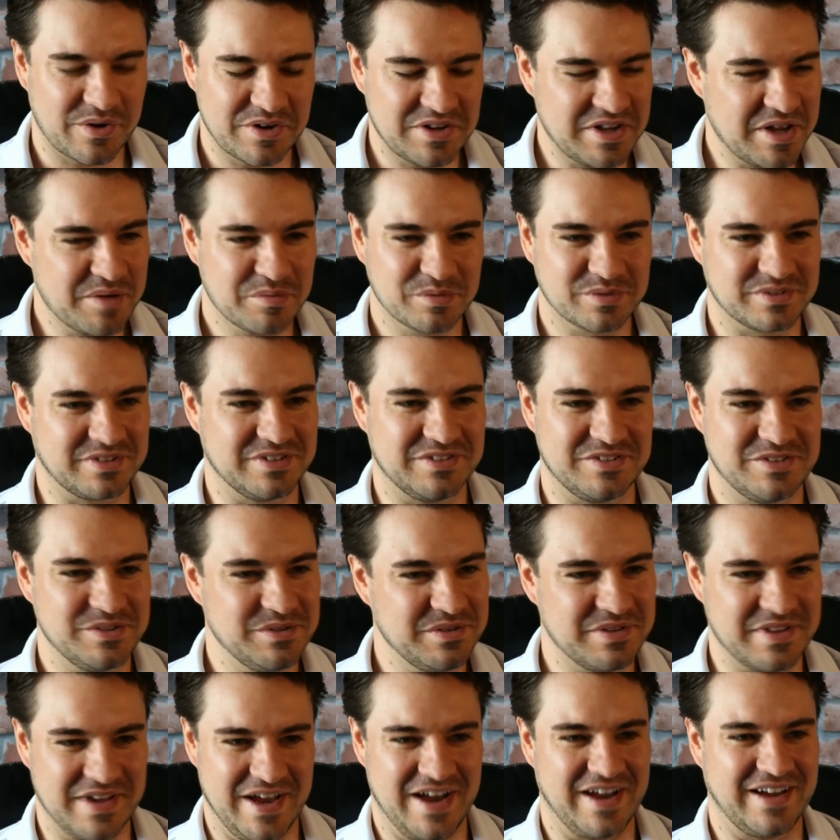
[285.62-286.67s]
you able to do
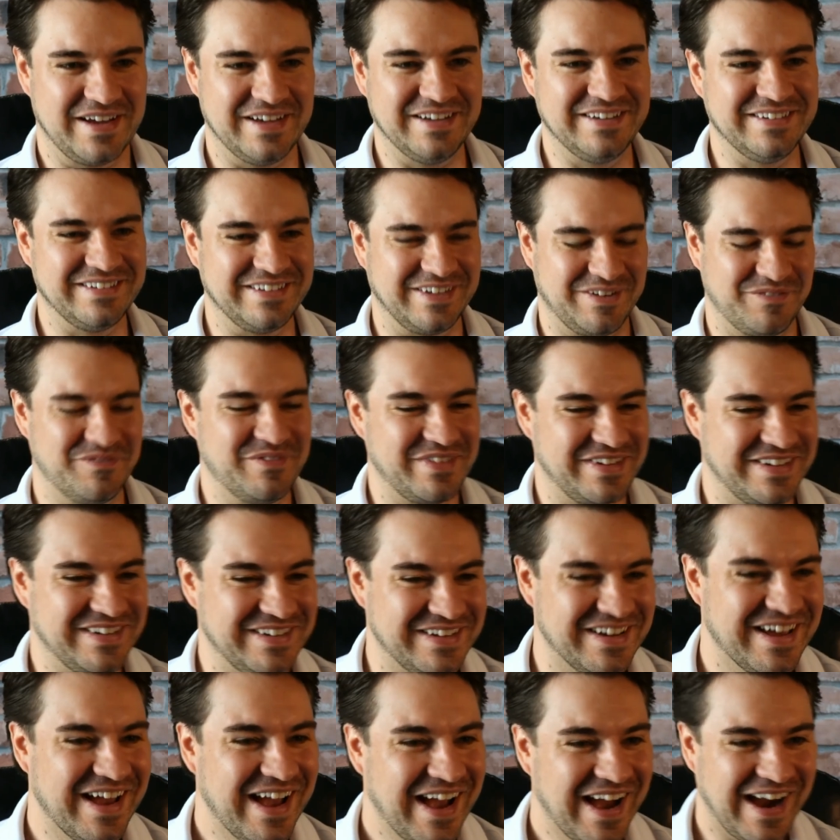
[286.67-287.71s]
that? I mean,
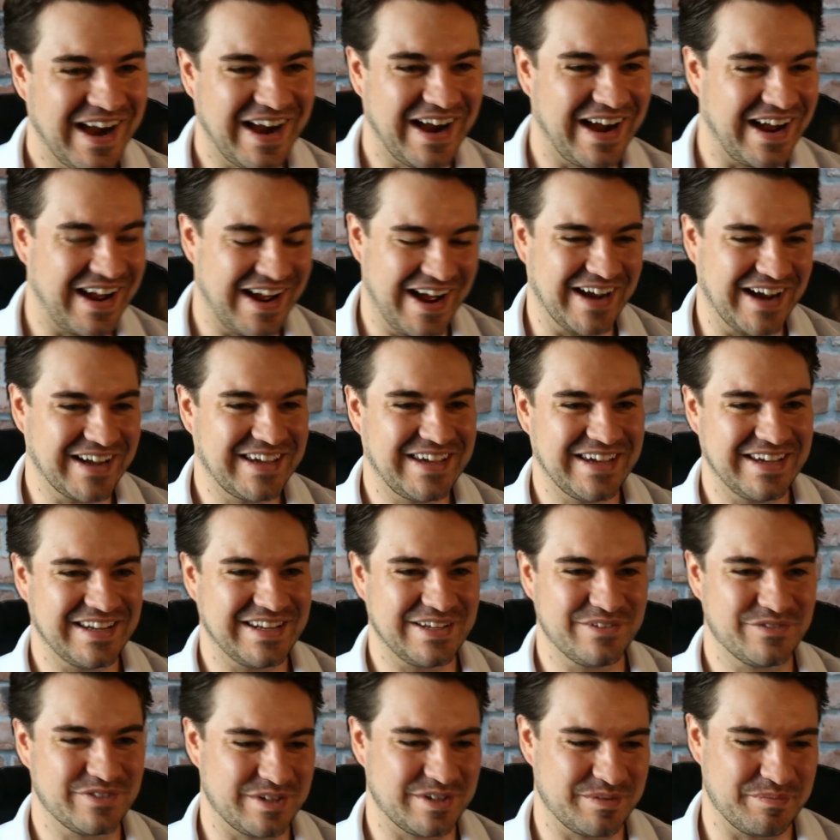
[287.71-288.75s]
I can't
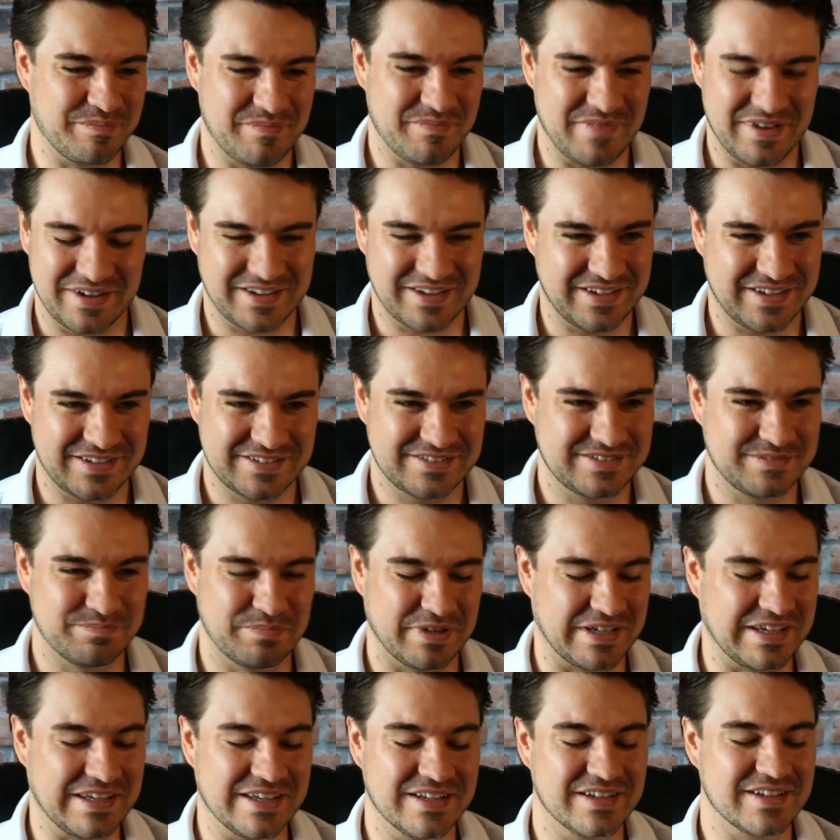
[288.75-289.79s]
even
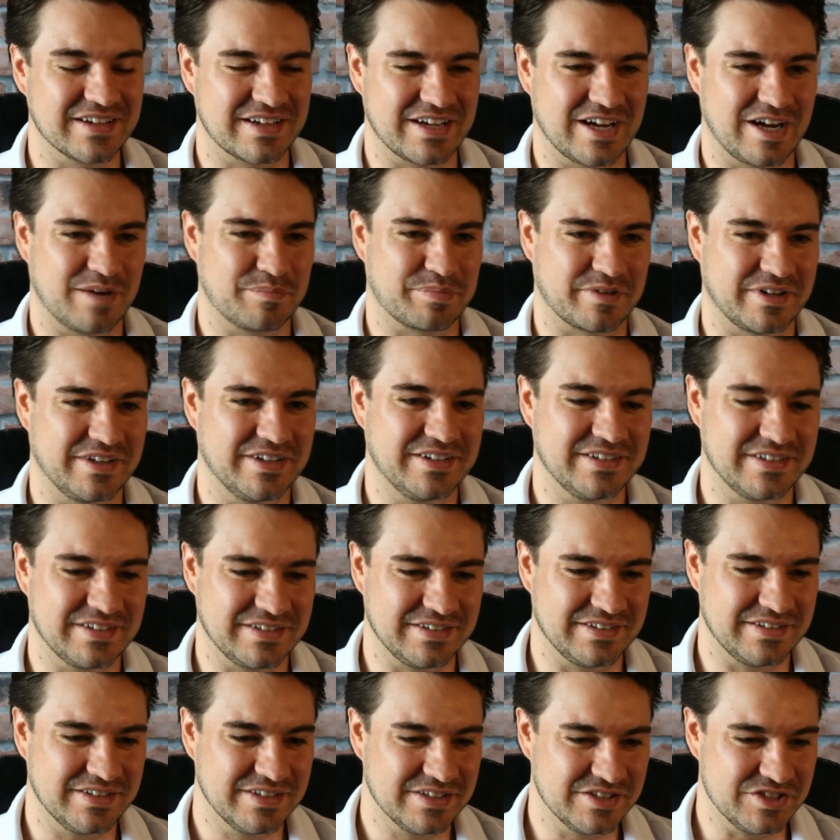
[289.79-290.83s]
begin to
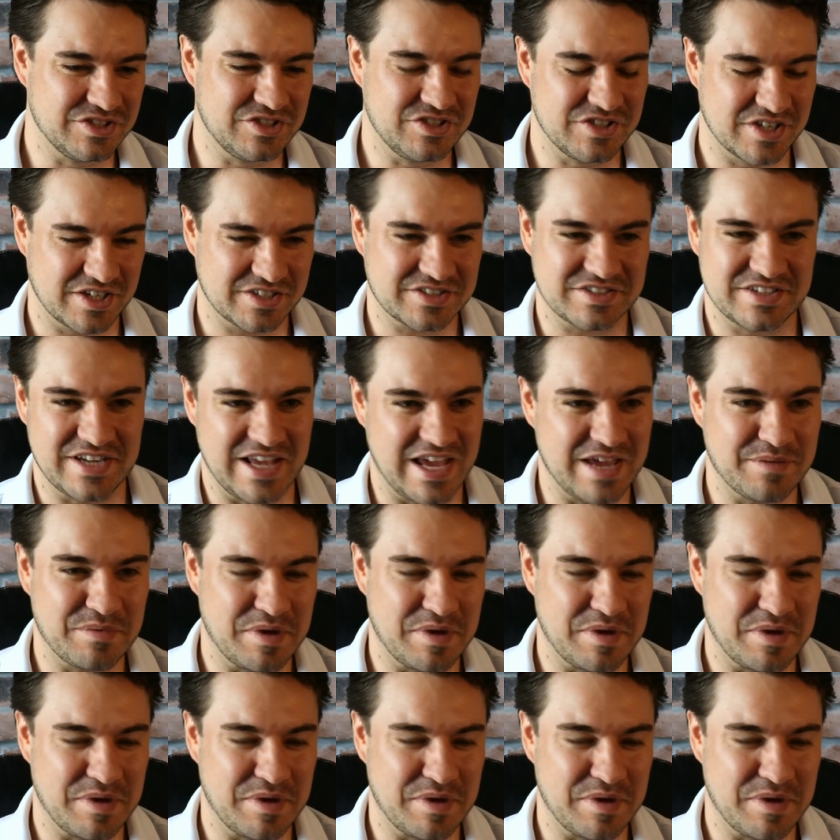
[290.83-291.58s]
comprehend just name,